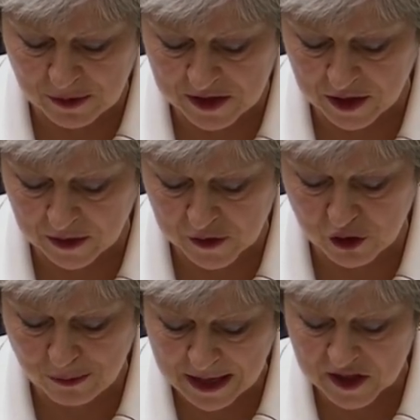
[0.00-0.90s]
these missiles
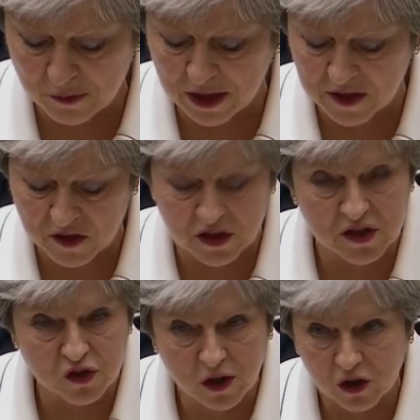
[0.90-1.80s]
to maximise the
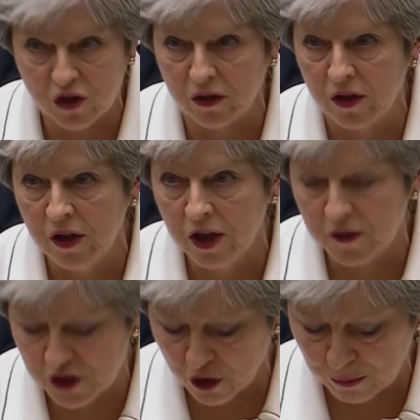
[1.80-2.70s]
destruction
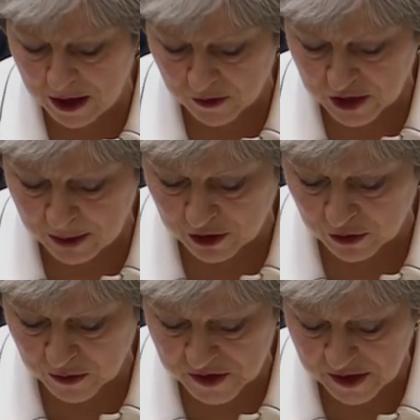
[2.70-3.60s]
of stockpiled
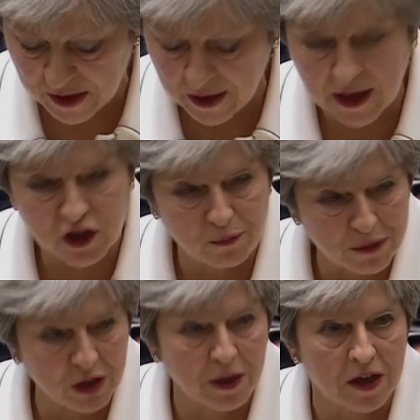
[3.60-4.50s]
chemicals and to
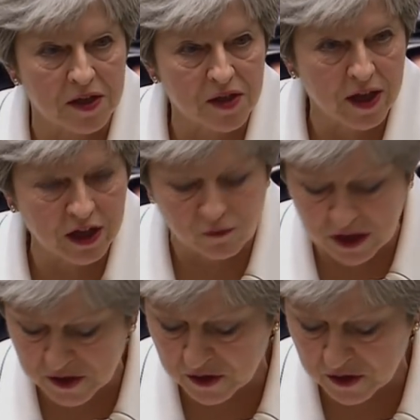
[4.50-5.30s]
minimise any